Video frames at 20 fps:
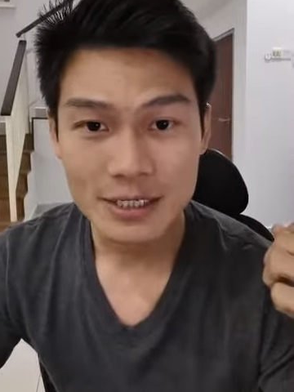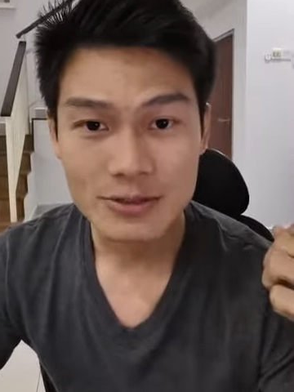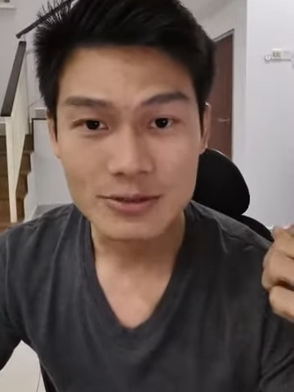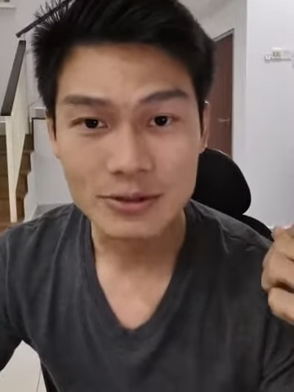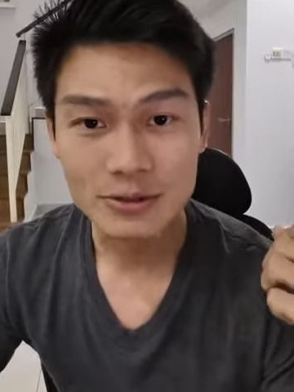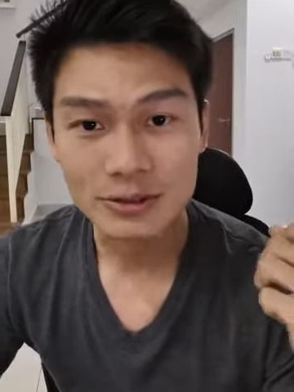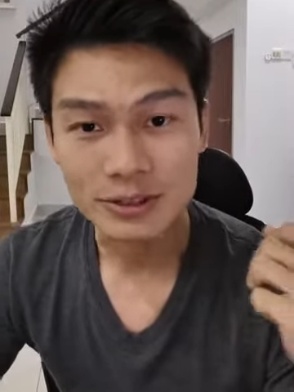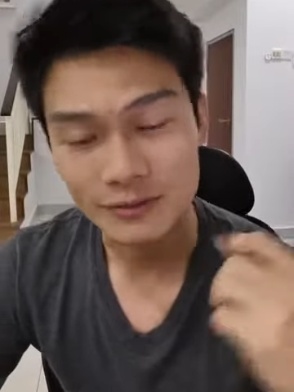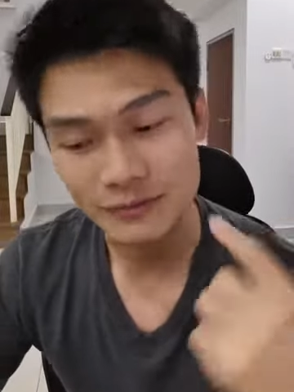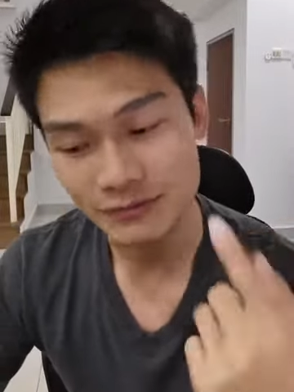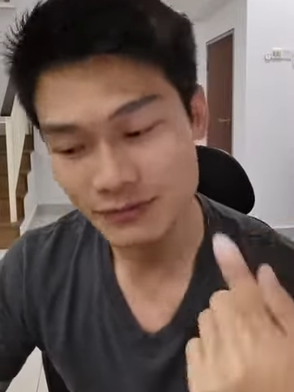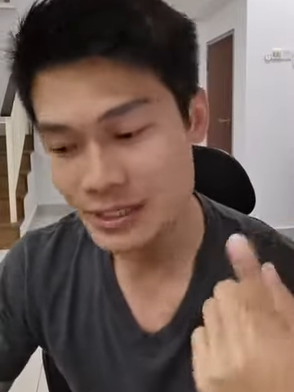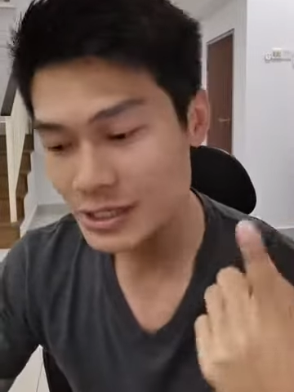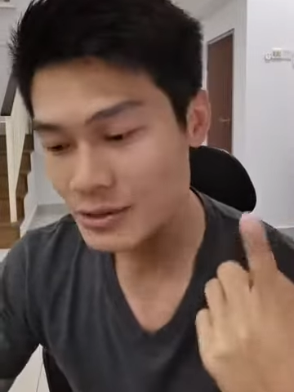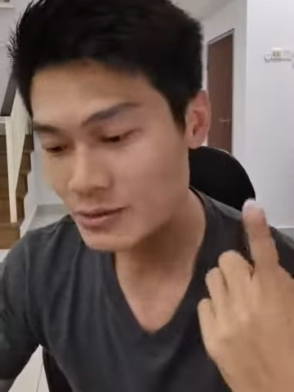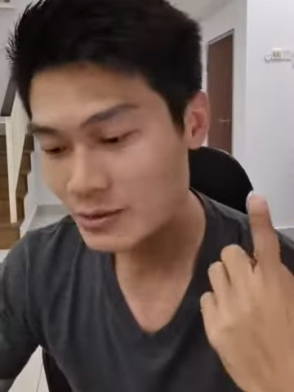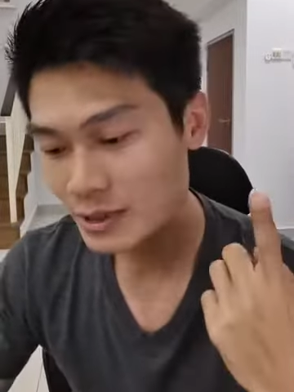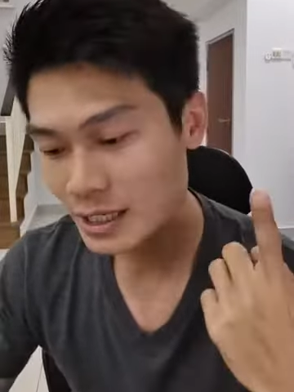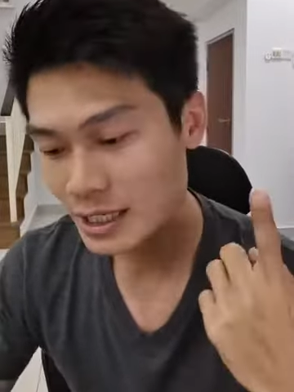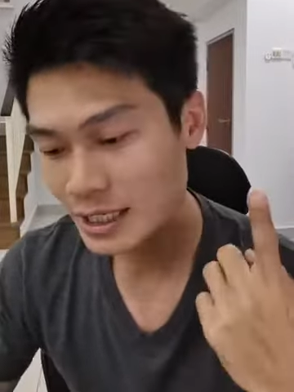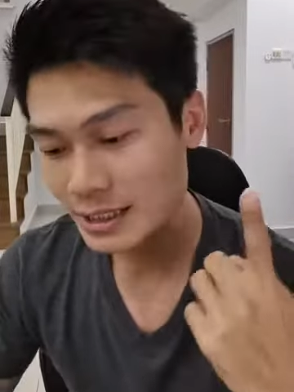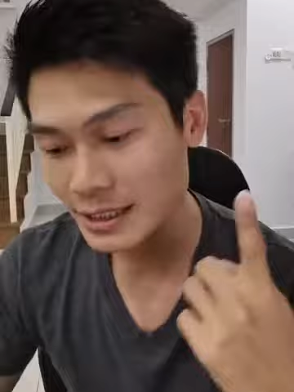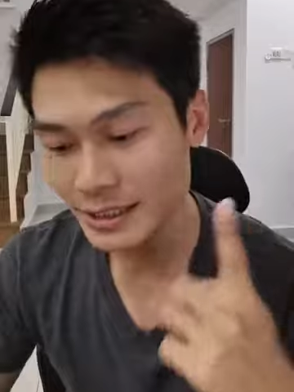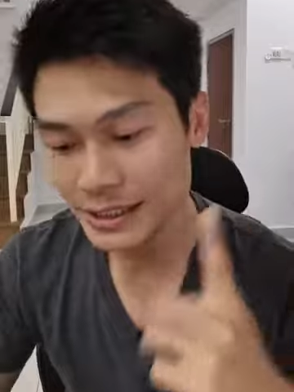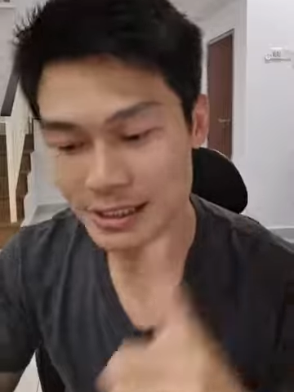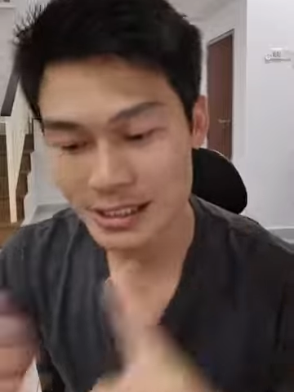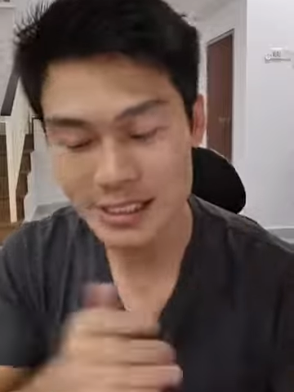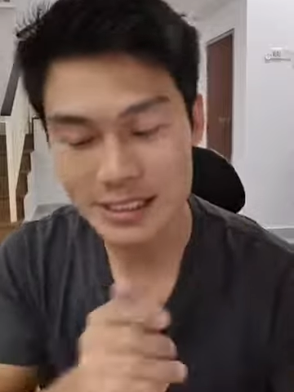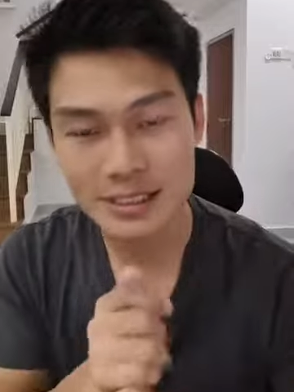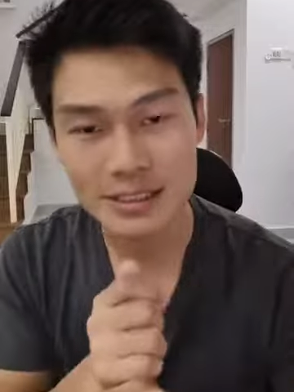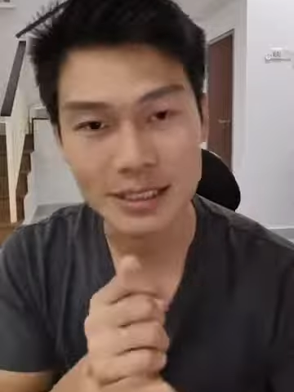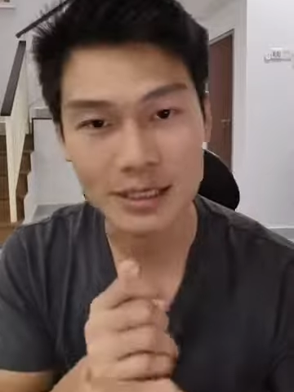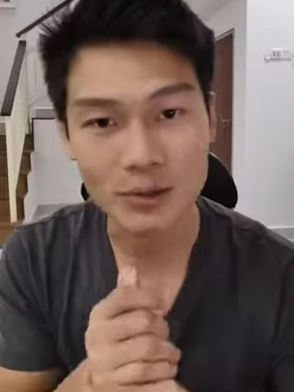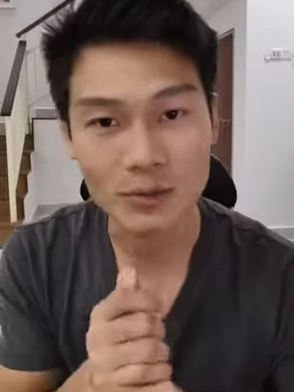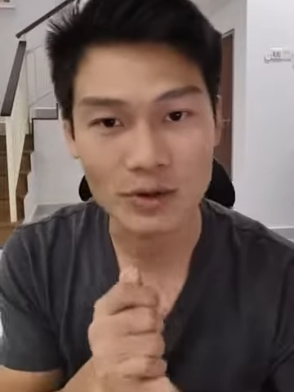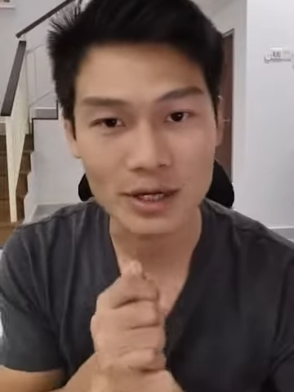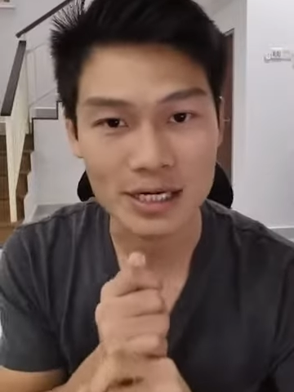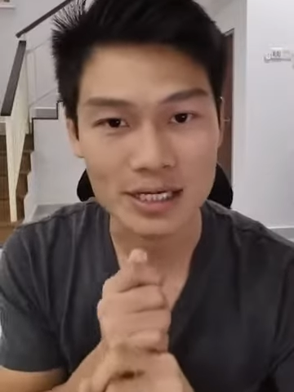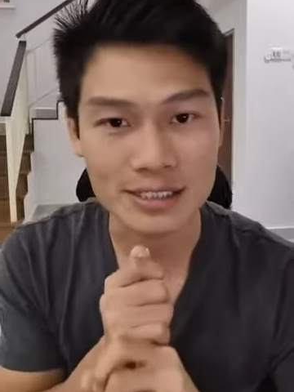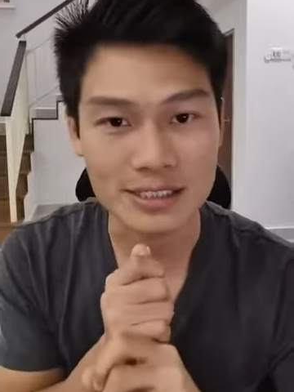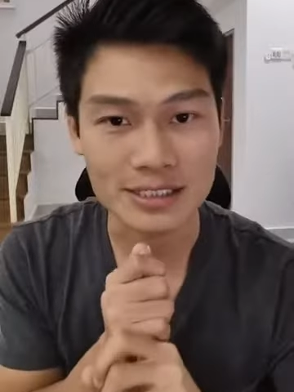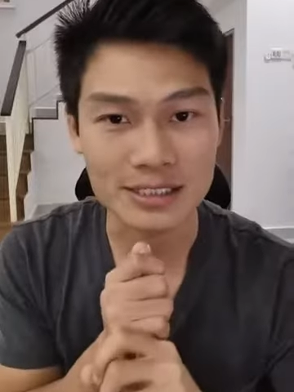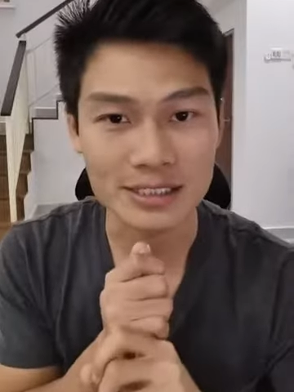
so the first one is uh, was